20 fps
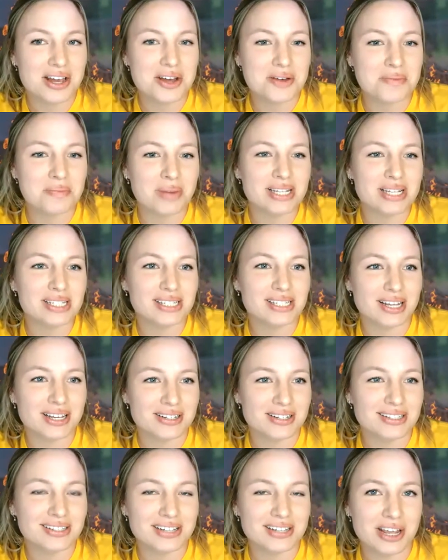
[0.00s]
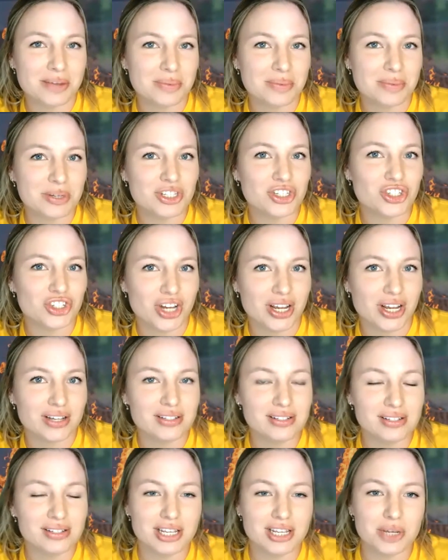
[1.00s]
My son's name is
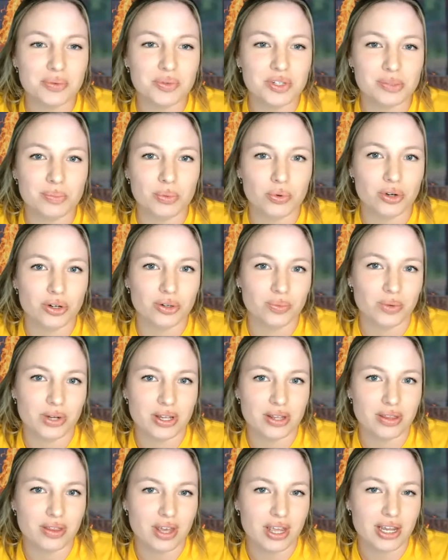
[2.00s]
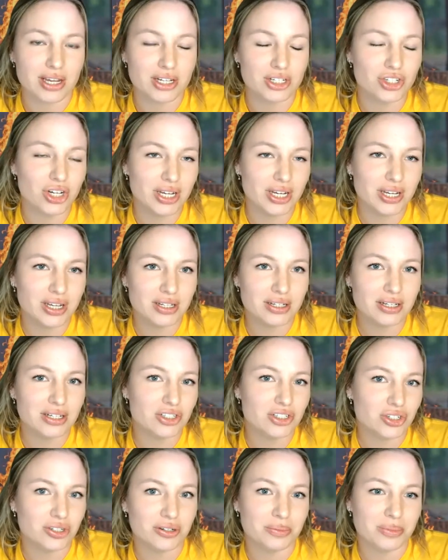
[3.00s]
Jace. He was born with a giant
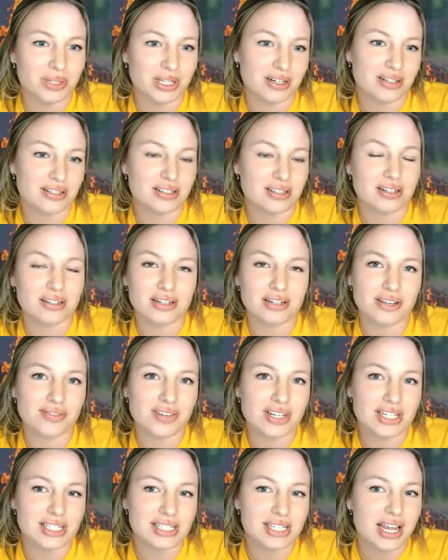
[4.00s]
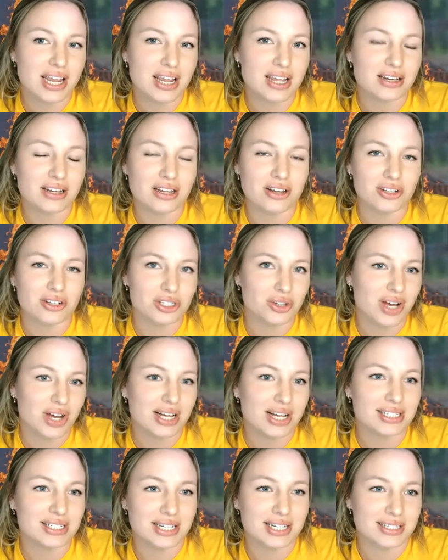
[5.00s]
congenital melanocytic nevus, and he also
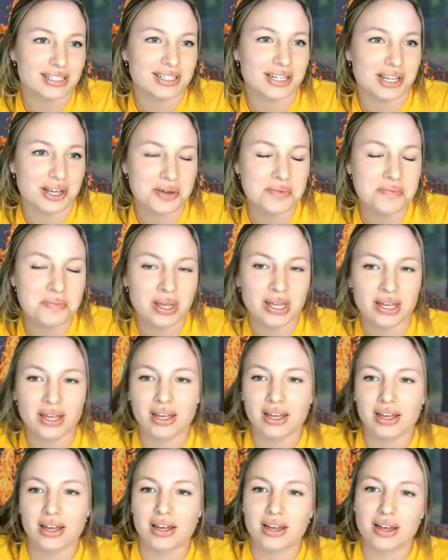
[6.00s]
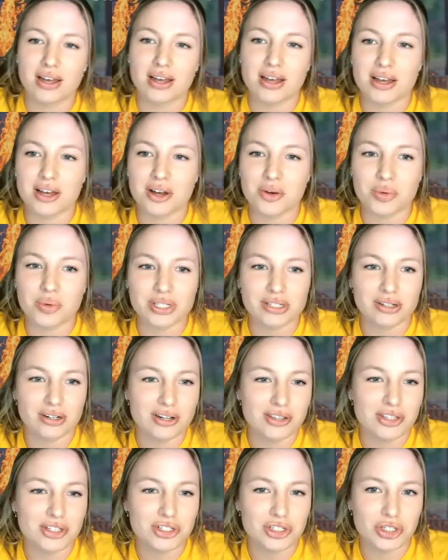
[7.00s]
has NCM. We
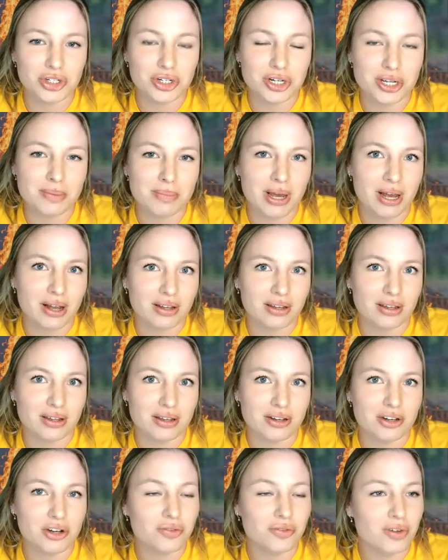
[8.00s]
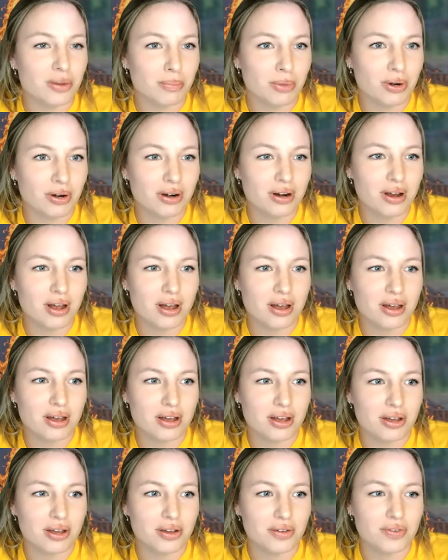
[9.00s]
started this journey back in November
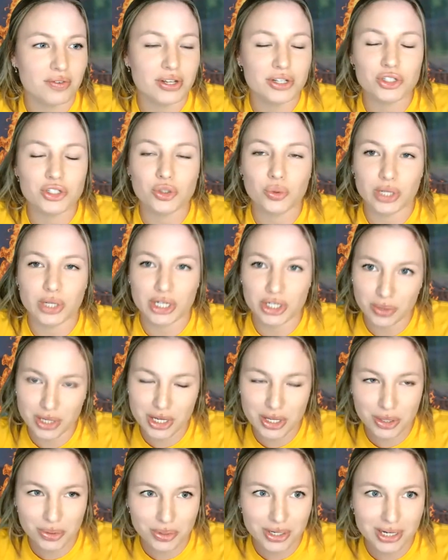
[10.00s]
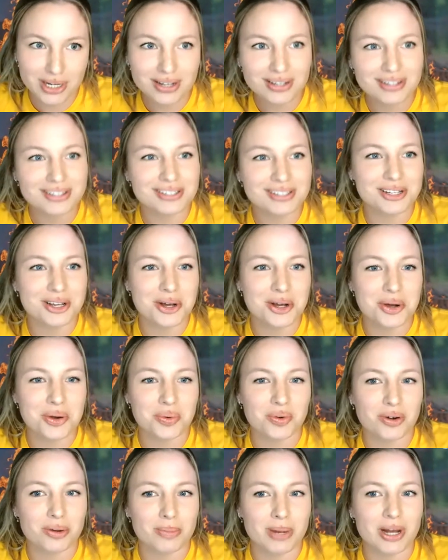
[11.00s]
of 2023, so
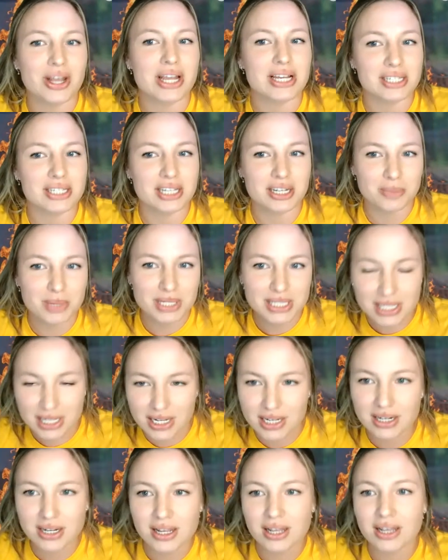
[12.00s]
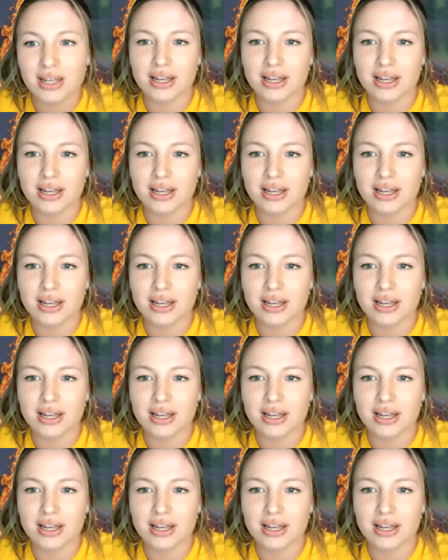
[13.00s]
we're about 18 months in.